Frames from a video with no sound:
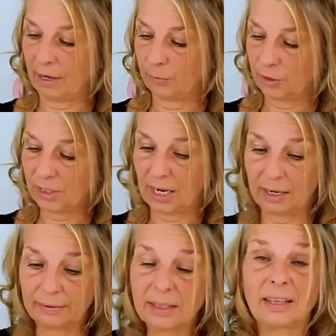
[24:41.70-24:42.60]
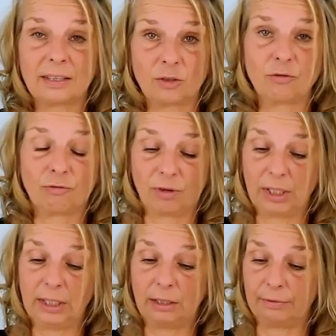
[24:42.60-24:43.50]
I would say. I think that's
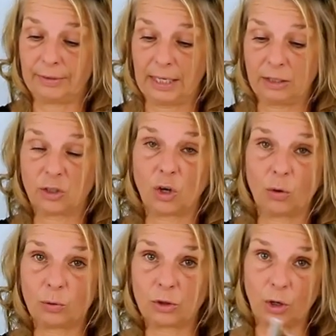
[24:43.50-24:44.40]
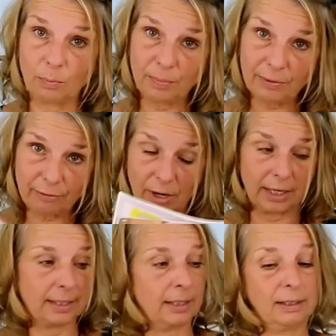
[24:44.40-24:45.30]
really lovely. So don't be
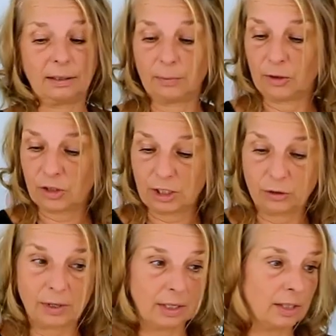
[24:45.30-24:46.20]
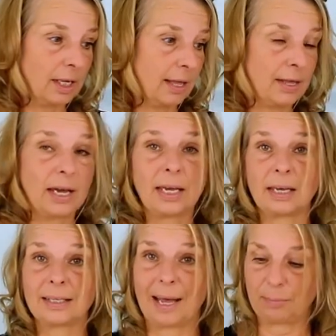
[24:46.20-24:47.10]
frightened. We shall do that together
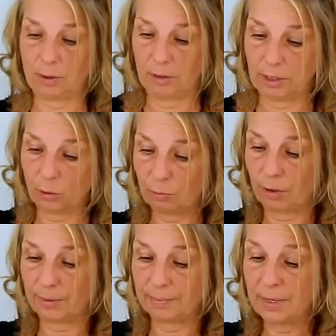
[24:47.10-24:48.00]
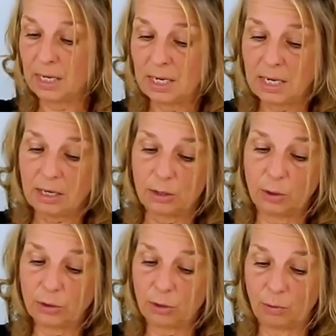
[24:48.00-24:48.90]
is absolutely no problem.
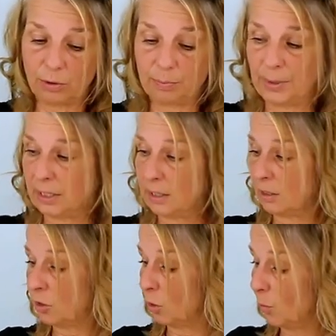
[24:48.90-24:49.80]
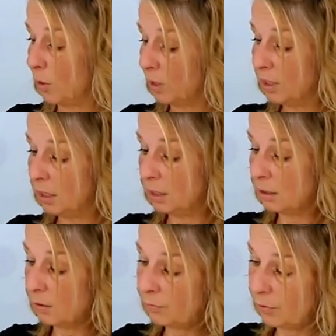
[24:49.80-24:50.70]
Those are all the pieces. So what you need
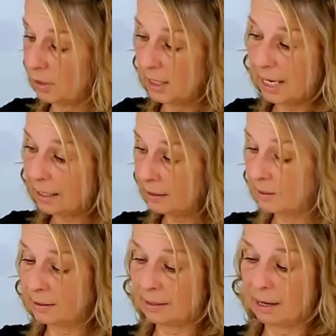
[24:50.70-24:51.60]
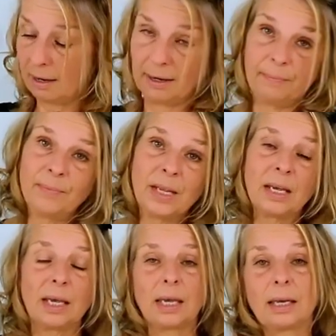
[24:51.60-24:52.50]
for the next time
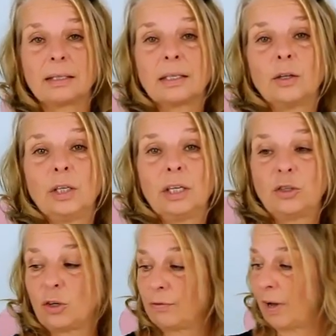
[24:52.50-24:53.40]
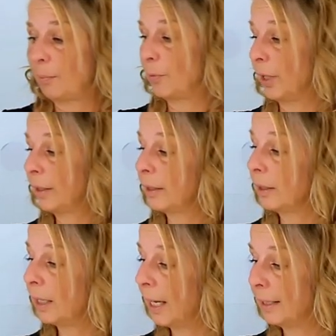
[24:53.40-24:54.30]
is you need your fabric.
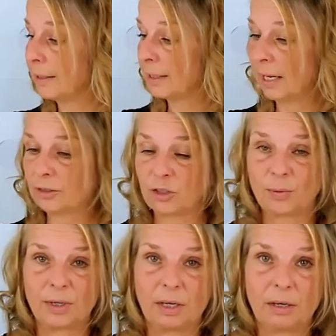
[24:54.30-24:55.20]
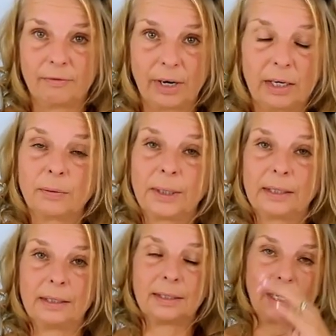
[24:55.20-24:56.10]
And I just want to very
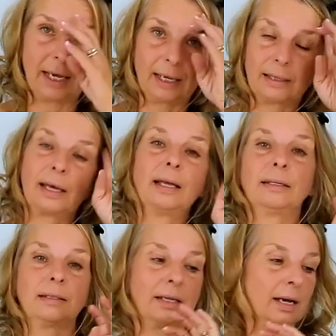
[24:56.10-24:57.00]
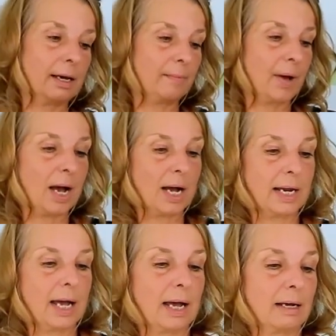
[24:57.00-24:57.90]
quickly say that um, I
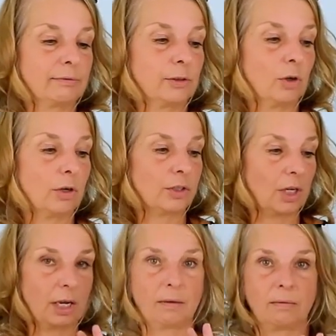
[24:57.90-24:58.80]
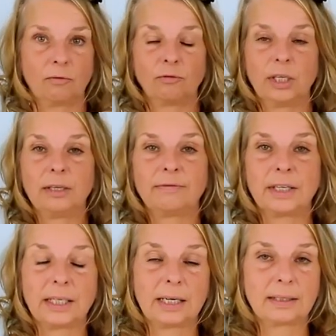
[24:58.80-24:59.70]
have got a really
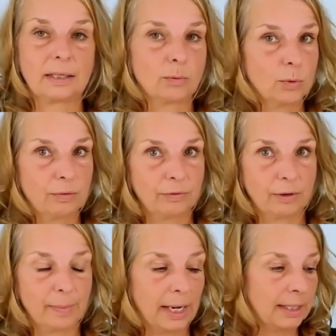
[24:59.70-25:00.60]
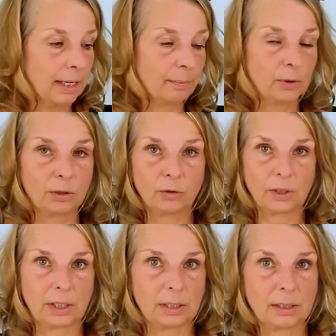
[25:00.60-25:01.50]
fantastic wool for mine. I'm going to do
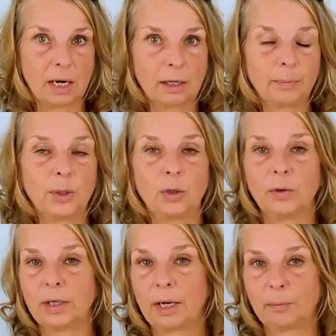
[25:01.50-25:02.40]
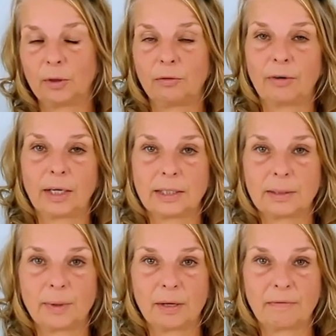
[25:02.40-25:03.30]
in a dark blue and I'm going to find
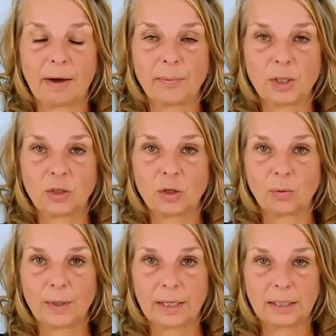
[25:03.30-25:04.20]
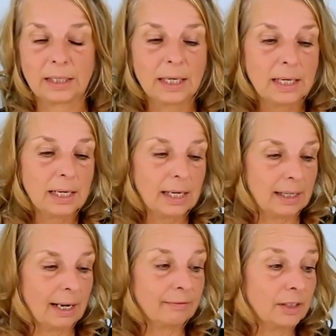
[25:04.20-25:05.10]
some other fabrics to go with it. And
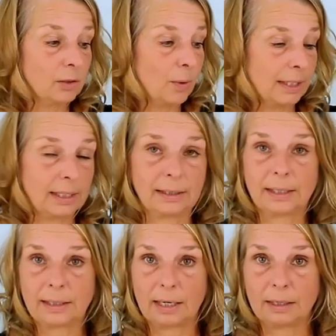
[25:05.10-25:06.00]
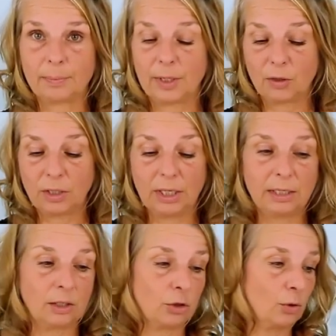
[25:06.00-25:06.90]
I haven't quite done that yet, but you need
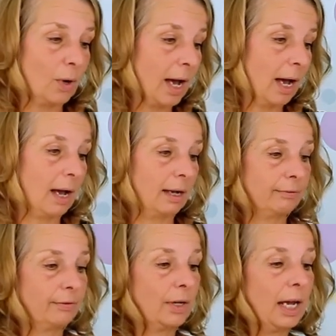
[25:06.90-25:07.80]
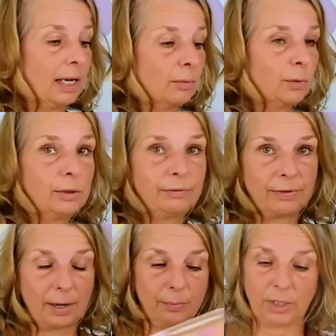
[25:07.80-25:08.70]
to have a wool
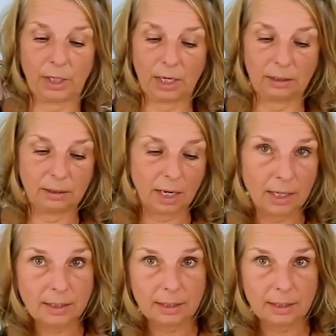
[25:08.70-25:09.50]
fabric. And the nice